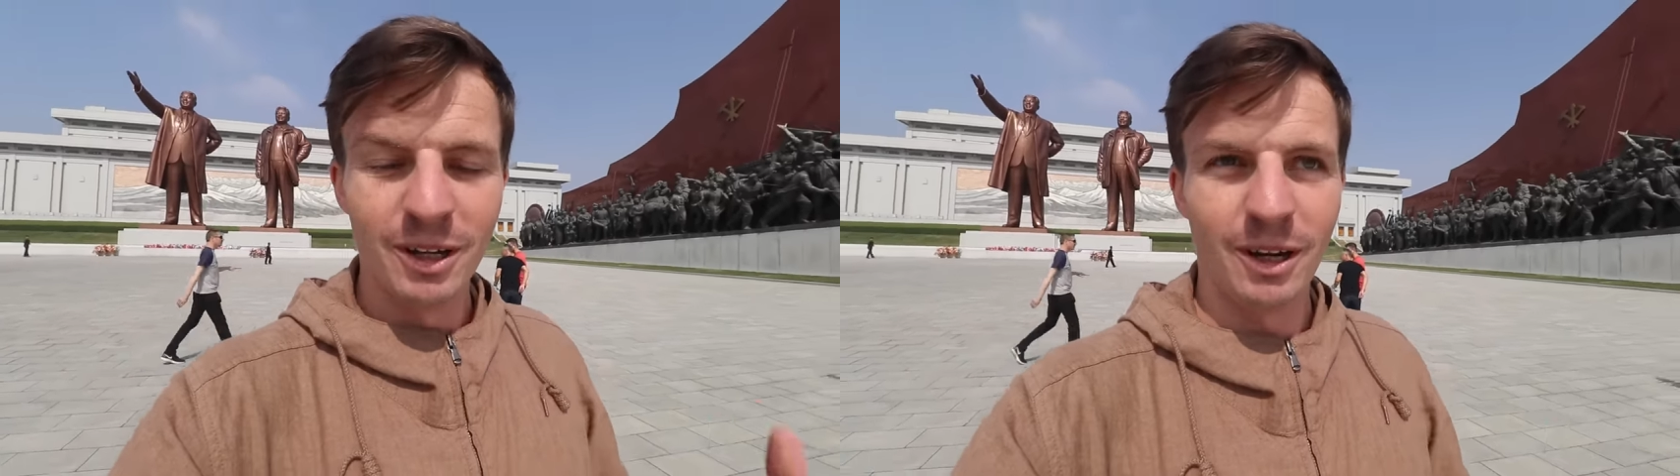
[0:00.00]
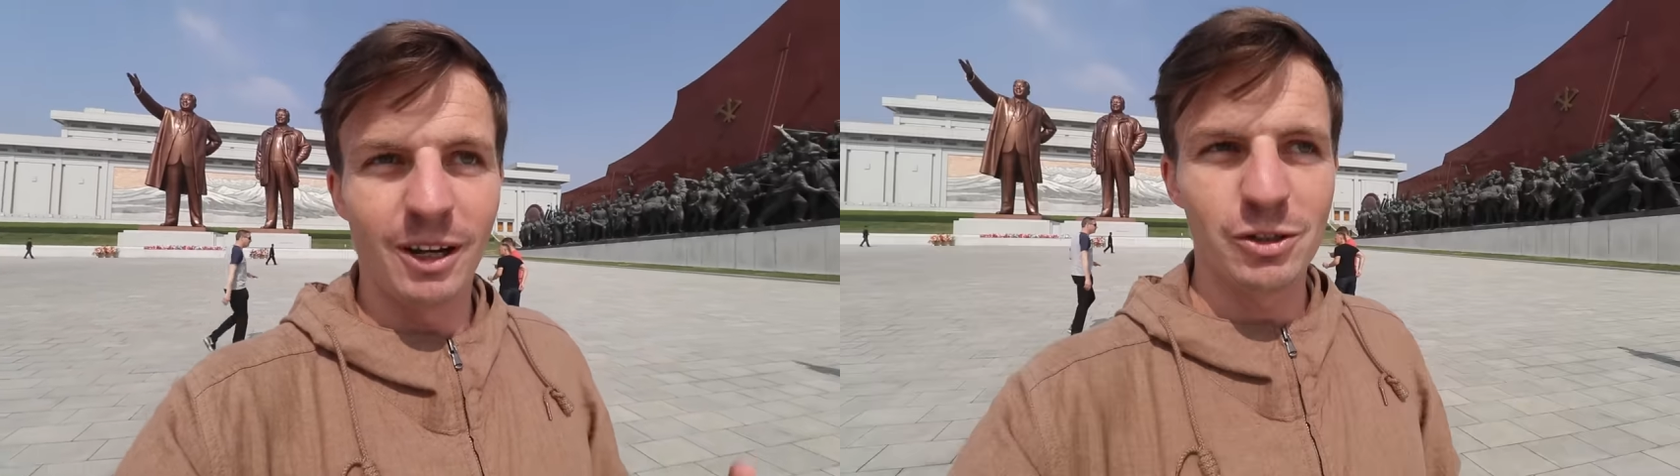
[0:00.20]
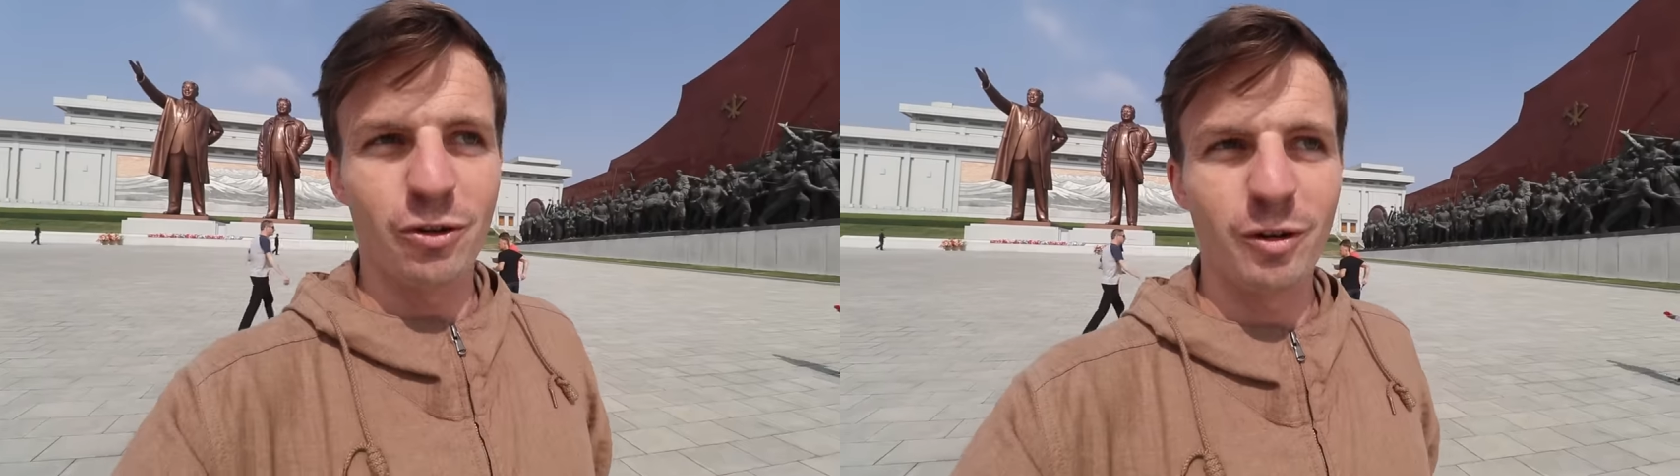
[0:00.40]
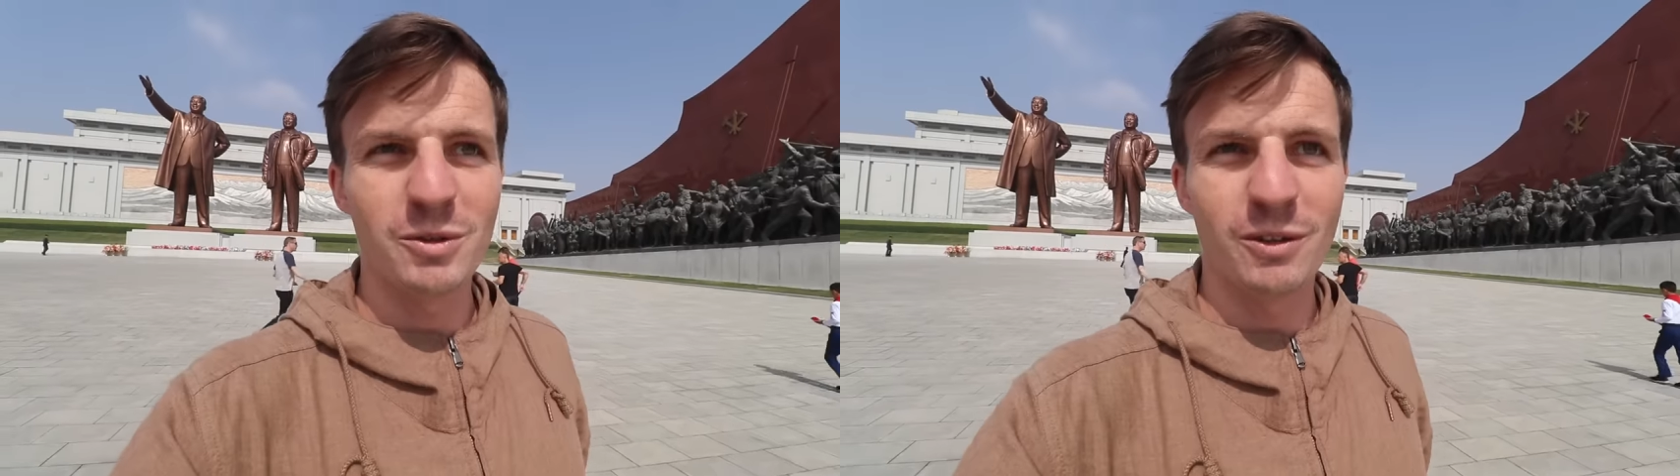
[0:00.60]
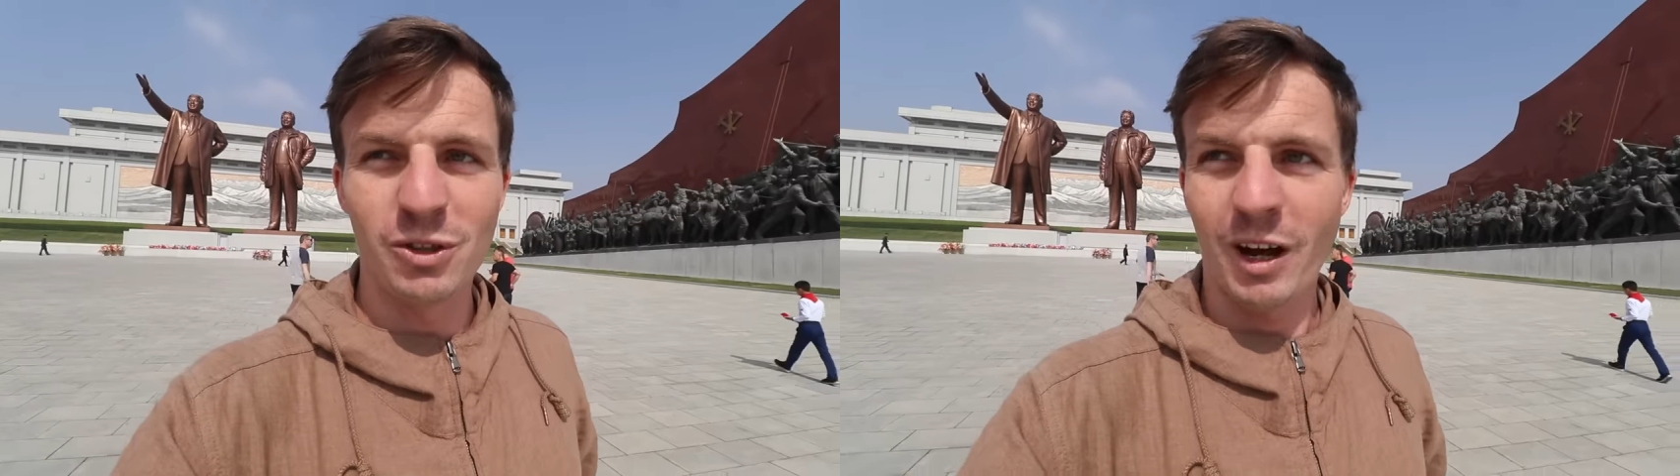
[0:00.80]
large
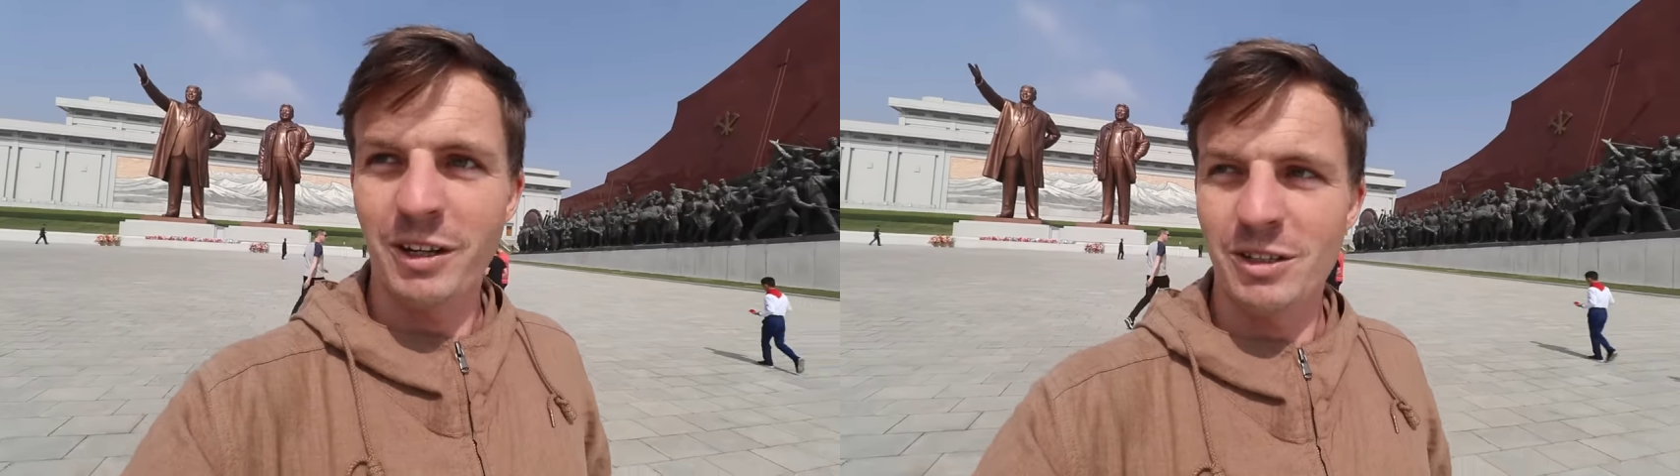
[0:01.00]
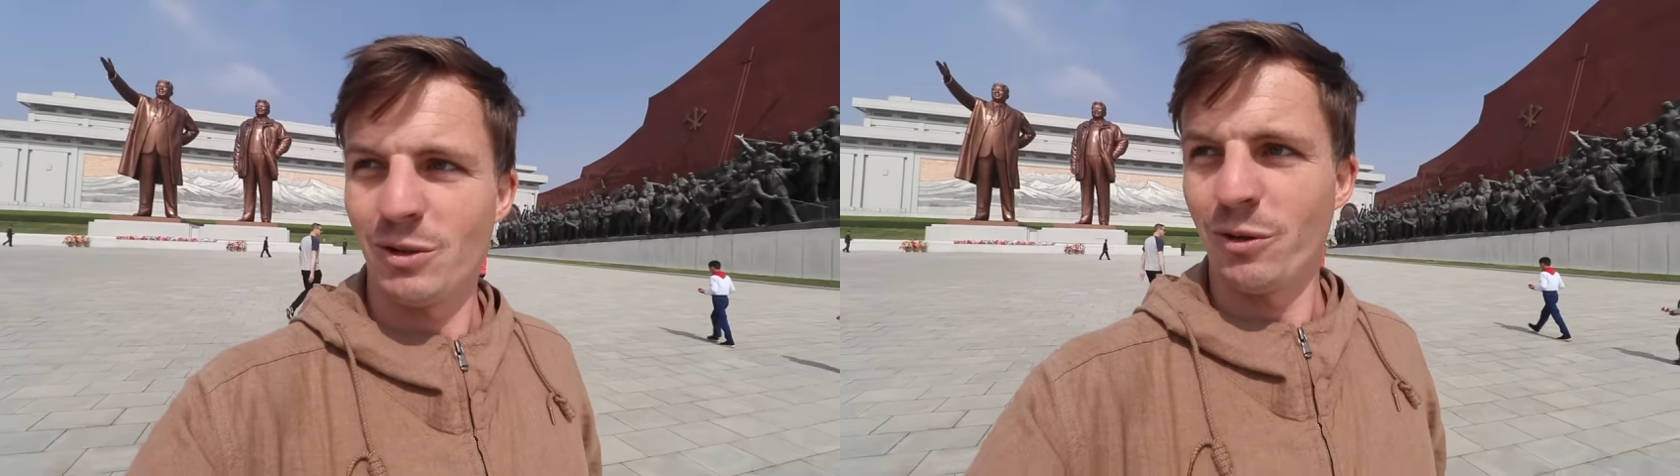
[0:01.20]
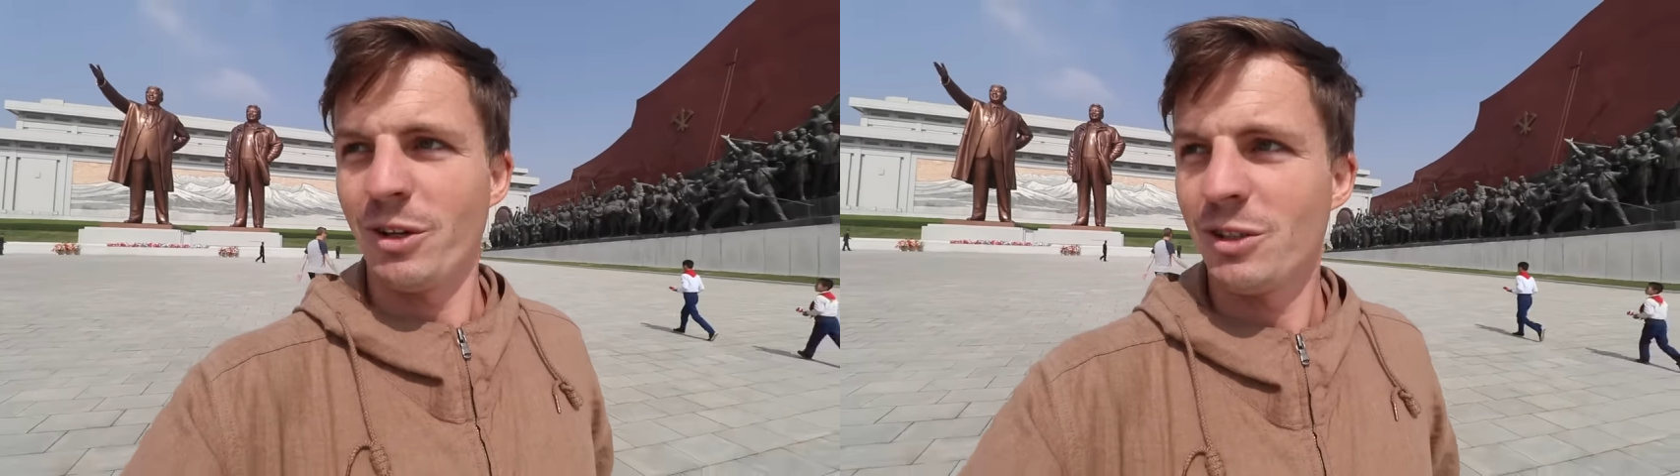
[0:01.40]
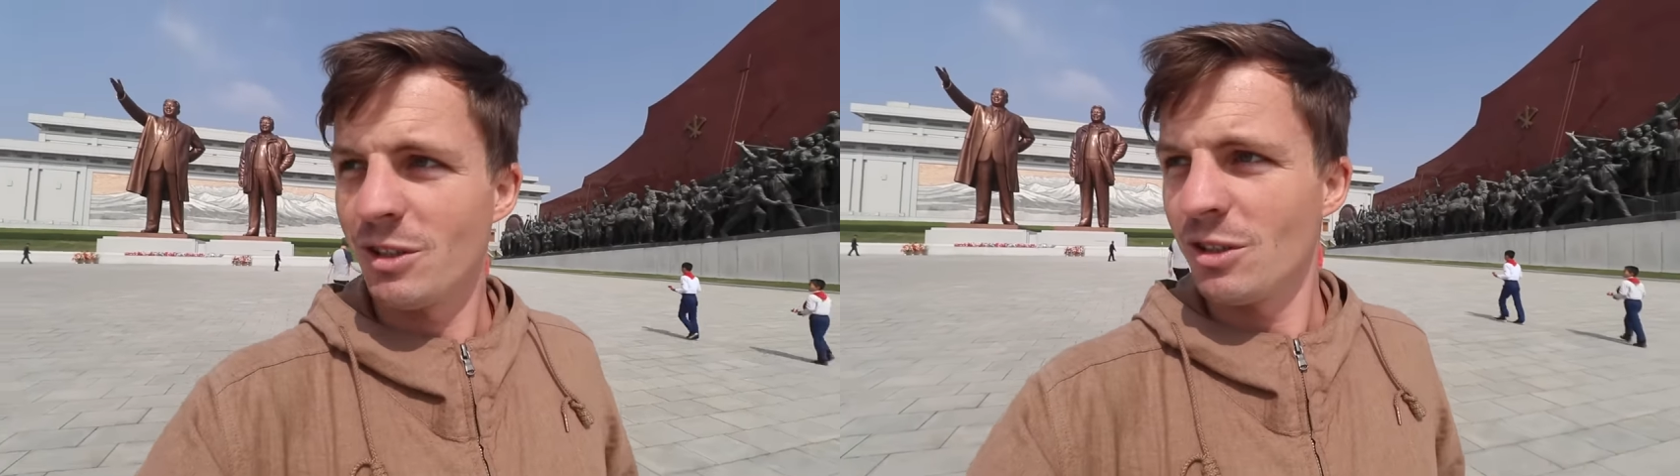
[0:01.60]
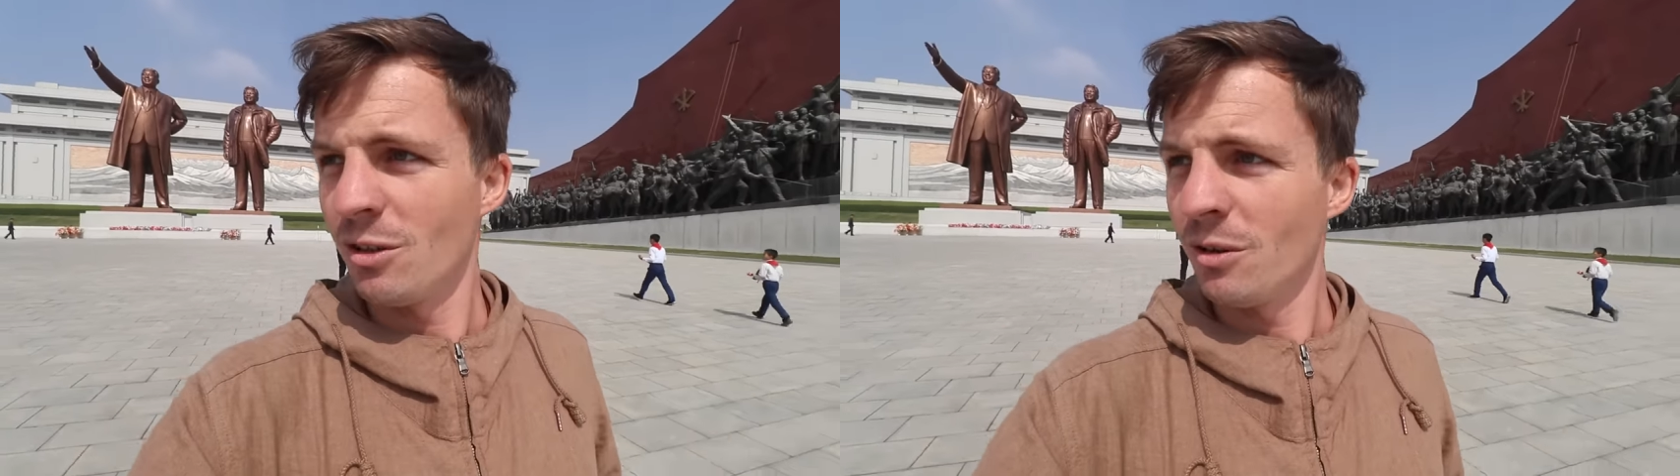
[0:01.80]
groups of Chinese
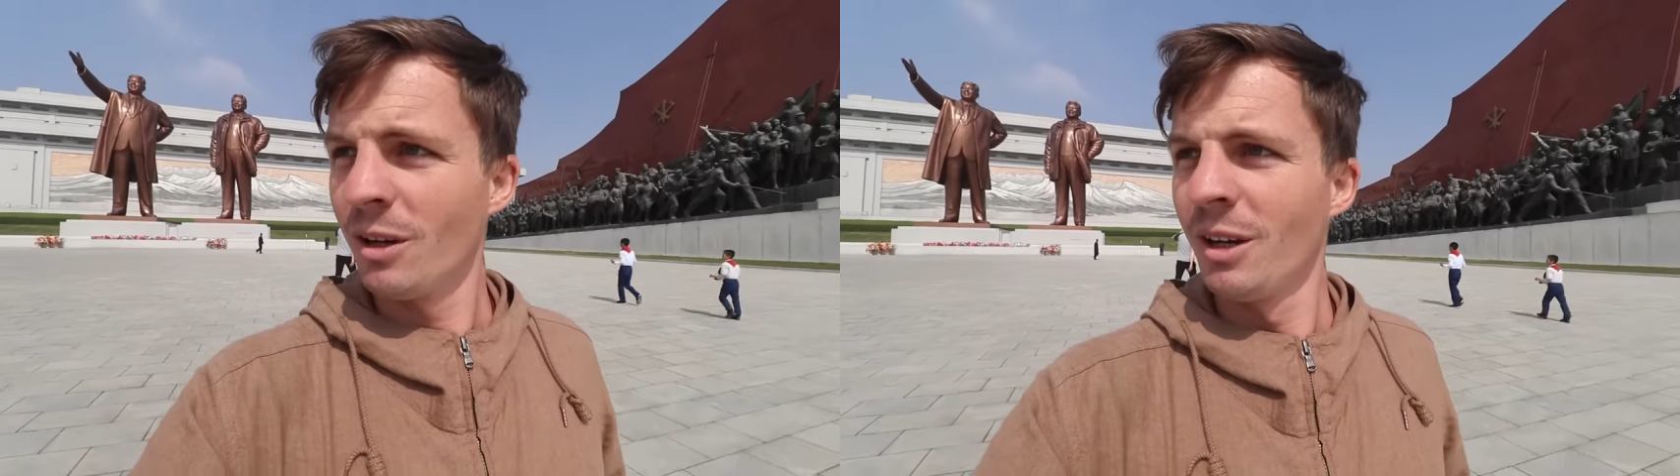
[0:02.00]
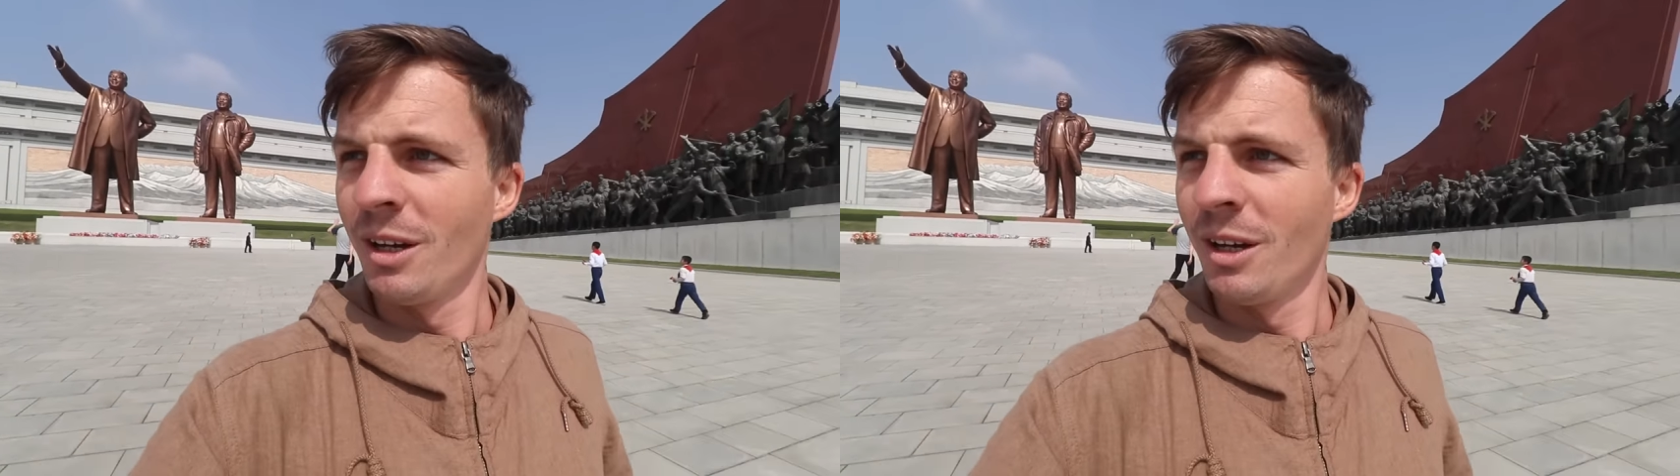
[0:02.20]
tourists to